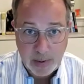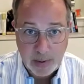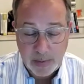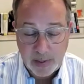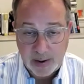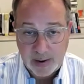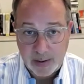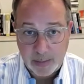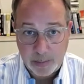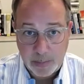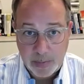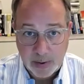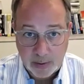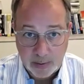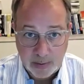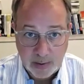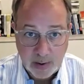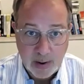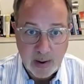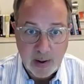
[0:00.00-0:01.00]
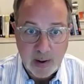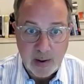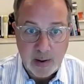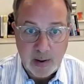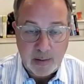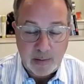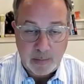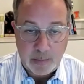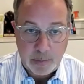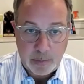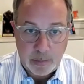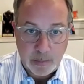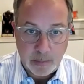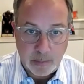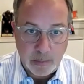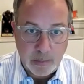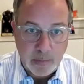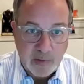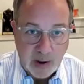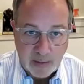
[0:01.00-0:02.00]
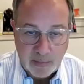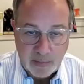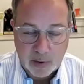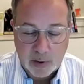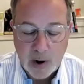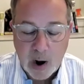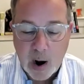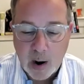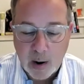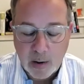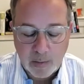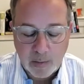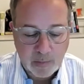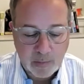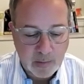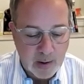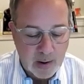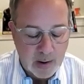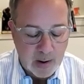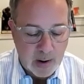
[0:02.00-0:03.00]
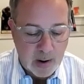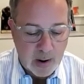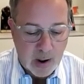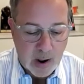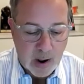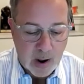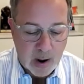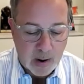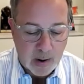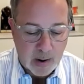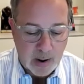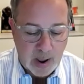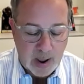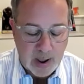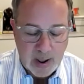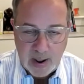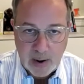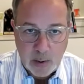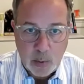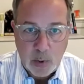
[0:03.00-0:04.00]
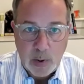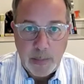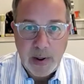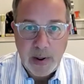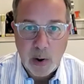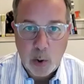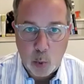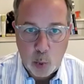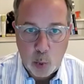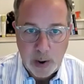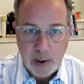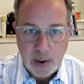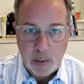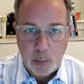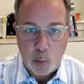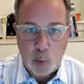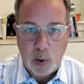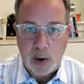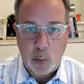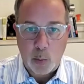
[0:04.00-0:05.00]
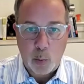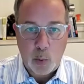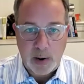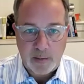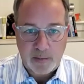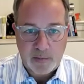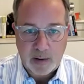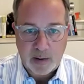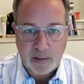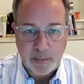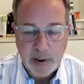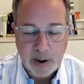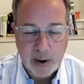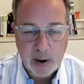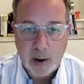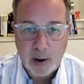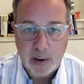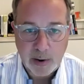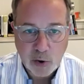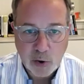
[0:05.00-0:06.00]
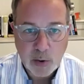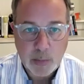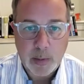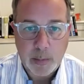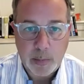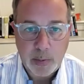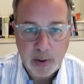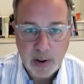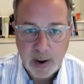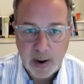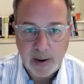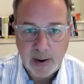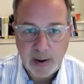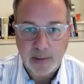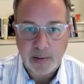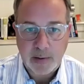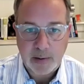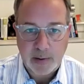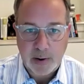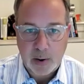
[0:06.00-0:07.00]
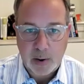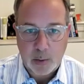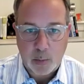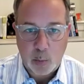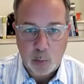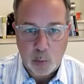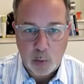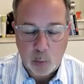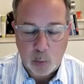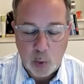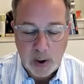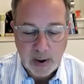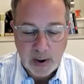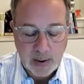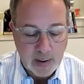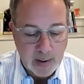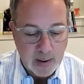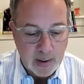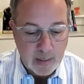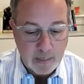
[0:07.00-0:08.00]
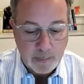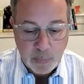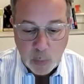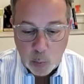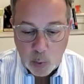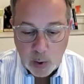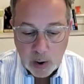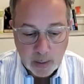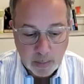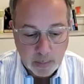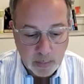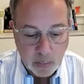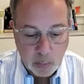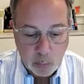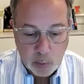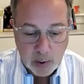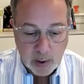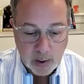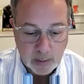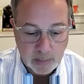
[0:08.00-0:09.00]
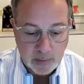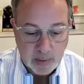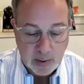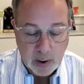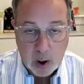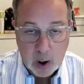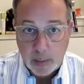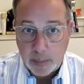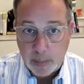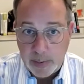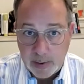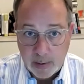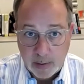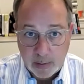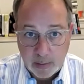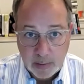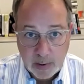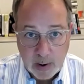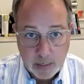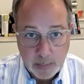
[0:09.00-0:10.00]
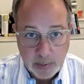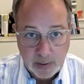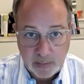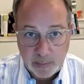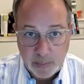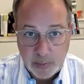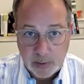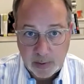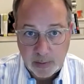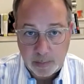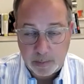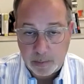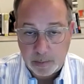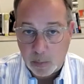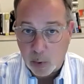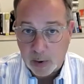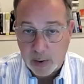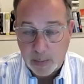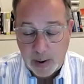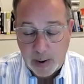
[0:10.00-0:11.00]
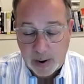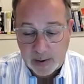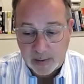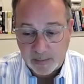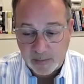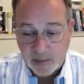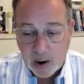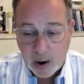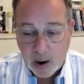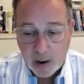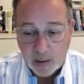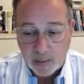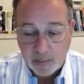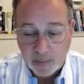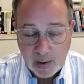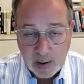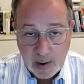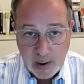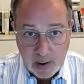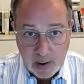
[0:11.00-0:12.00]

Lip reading: maybe they can build safer cars. It would be a win-win-win for everybody. I call it a triple play, win, where the automobile companies build more competitive cars,